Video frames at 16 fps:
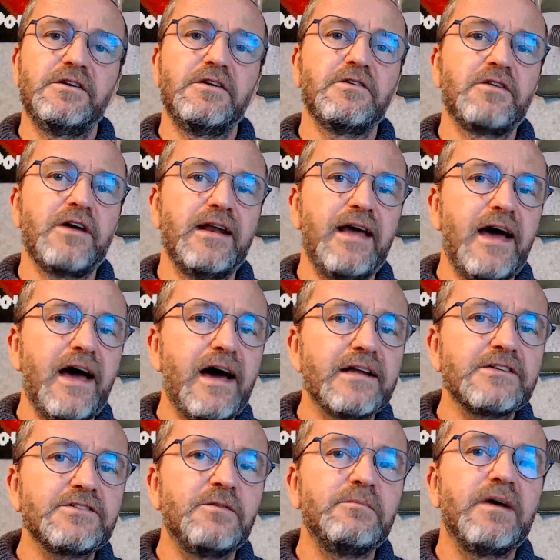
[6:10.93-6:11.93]
You can
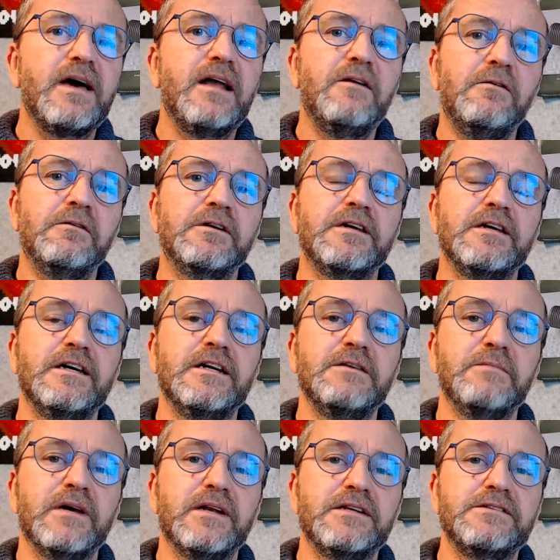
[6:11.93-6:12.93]
add some alloying
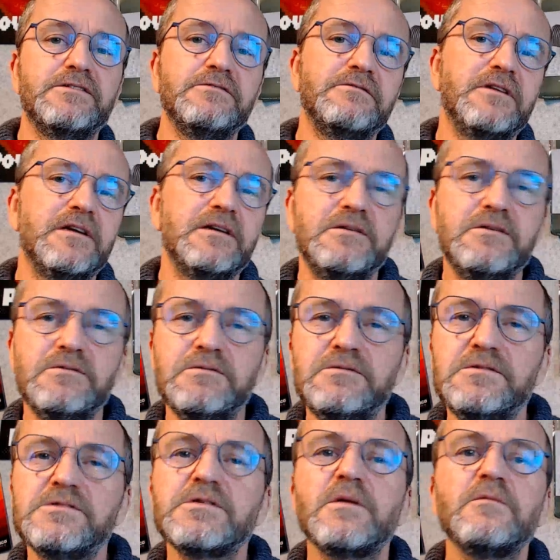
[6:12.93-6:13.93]
elements. You can
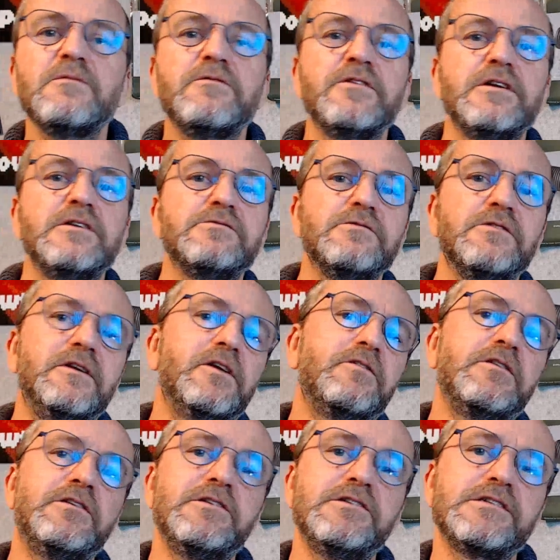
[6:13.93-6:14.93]
do something to it. You
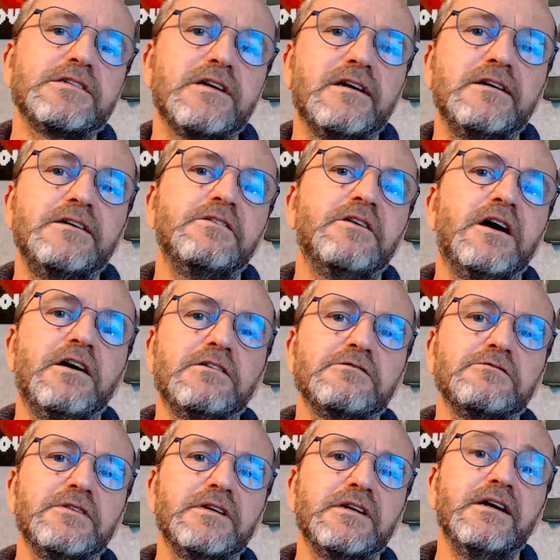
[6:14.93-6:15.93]
can design you out
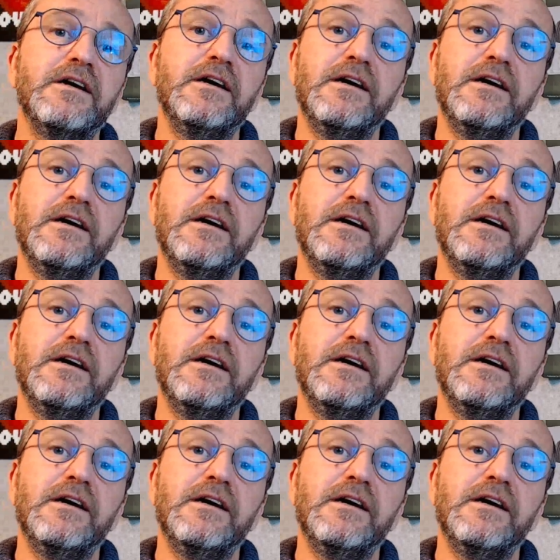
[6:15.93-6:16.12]
of it.